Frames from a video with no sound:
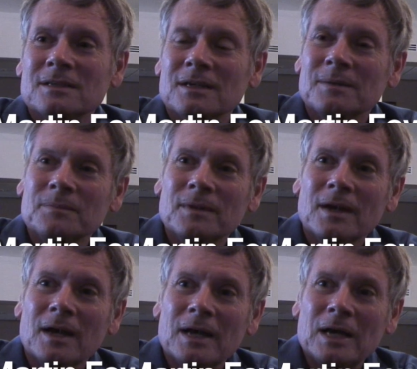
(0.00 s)

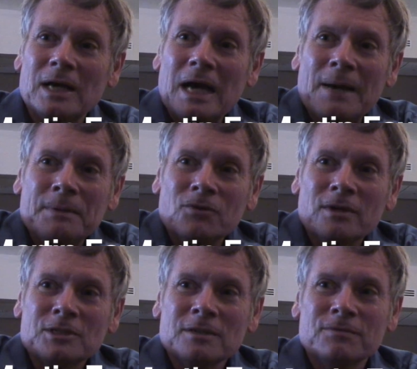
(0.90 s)
I'm
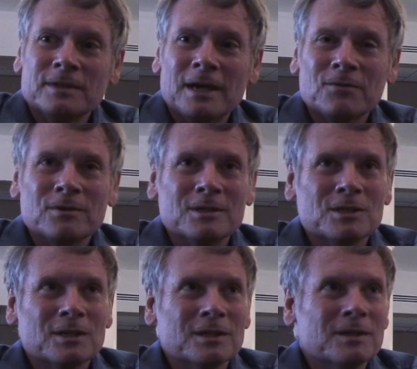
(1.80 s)
interested for that reason
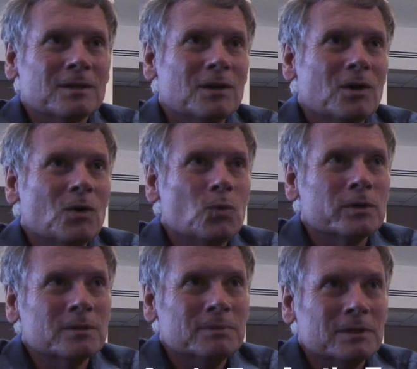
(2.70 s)
in what
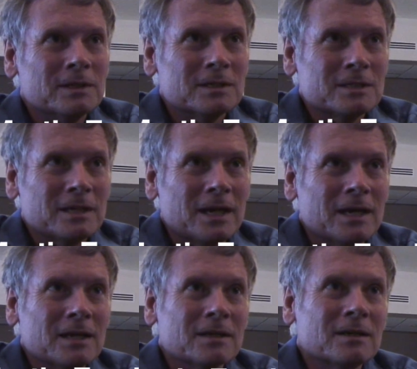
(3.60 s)
the building is
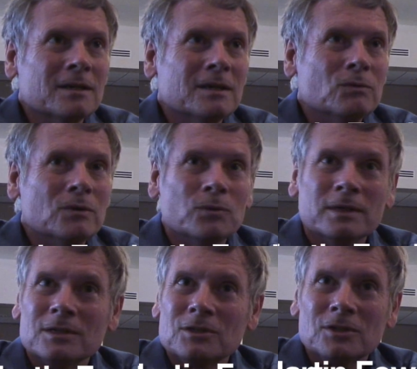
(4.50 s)
like, what went
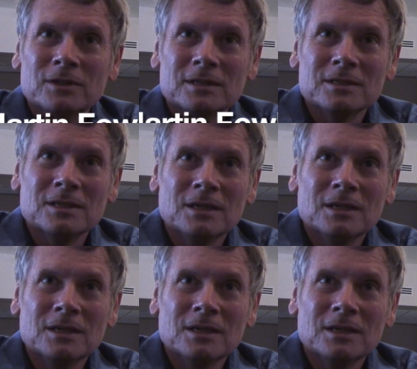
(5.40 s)
into it,